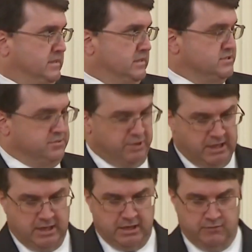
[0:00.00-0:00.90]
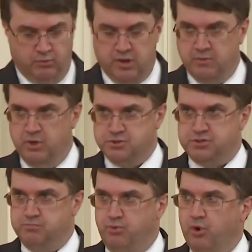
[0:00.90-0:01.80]
is the beginning of one of the
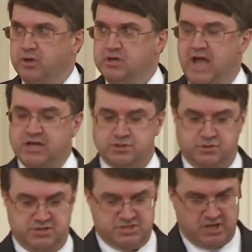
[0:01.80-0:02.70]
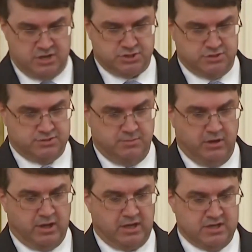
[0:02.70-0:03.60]
most important national discussions
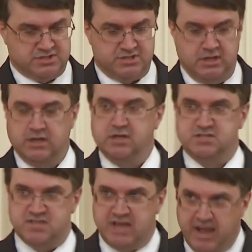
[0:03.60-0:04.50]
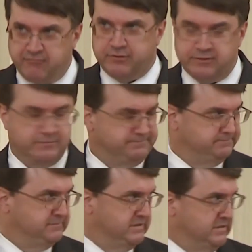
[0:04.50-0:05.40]
America has seen. It is an effort
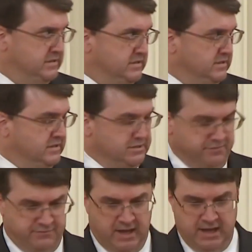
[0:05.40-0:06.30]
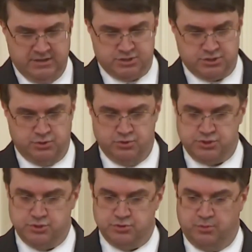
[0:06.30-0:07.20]
to find a
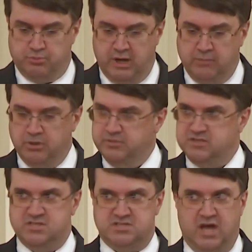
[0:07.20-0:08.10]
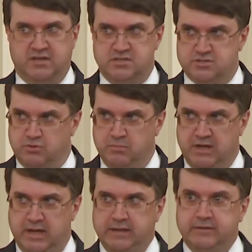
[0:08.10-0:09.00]
solution to a problem that does not
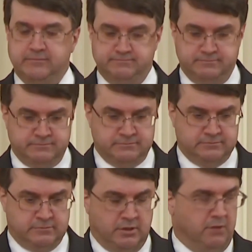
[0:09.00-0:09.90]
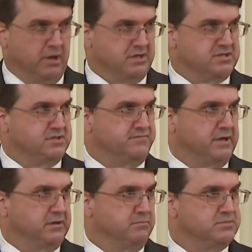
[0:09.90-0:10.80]
discriminate amongst its
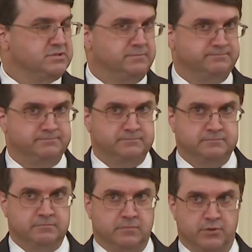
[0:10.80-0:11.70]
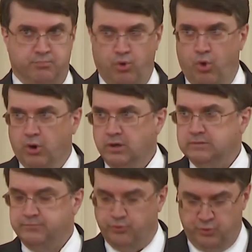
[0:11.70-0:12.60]
victims: the poor,
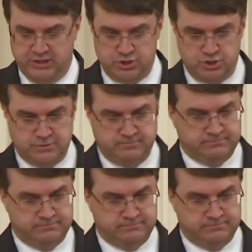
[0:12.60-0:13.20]
the rich,